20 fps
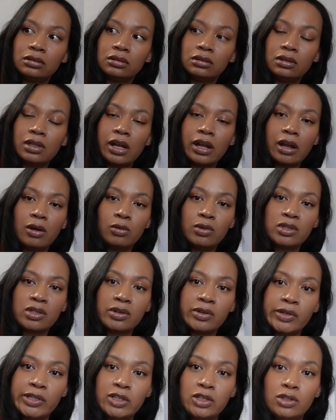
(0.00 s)
like I was
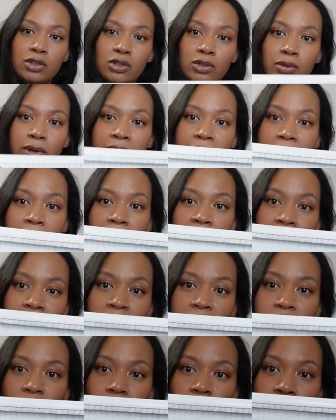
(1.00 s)
going to do half
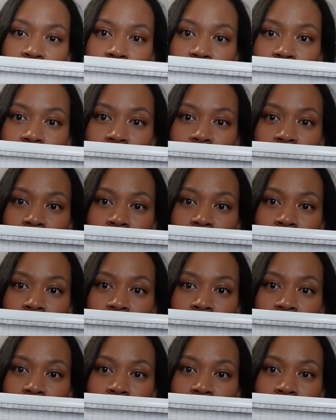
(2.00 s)
stitches,